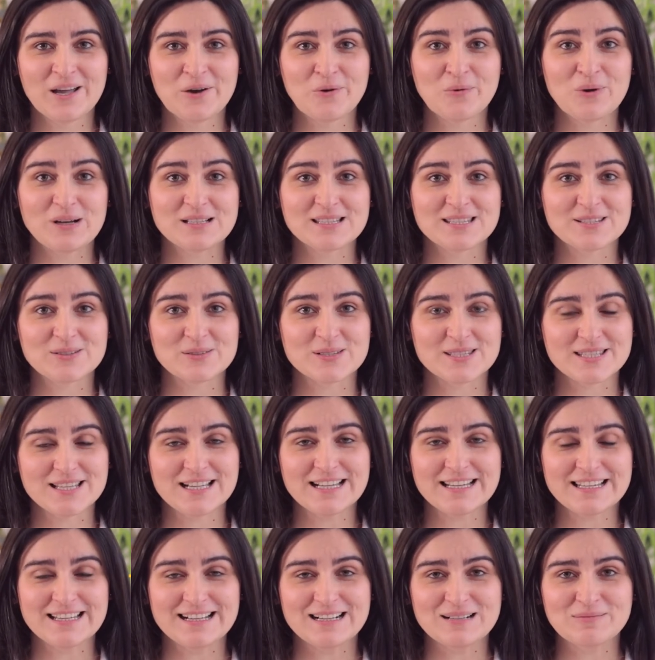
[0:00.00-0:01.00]
Once you
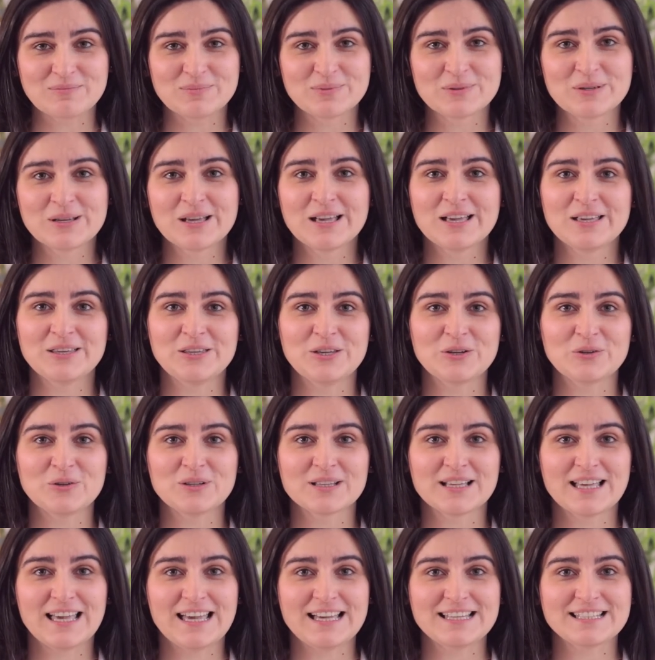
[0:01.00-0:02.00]
sign up,
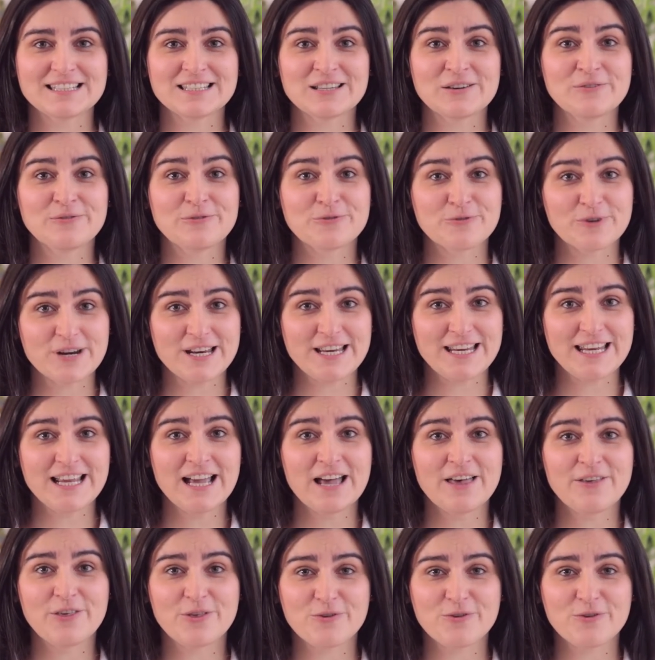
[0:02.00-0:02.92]
you'll get free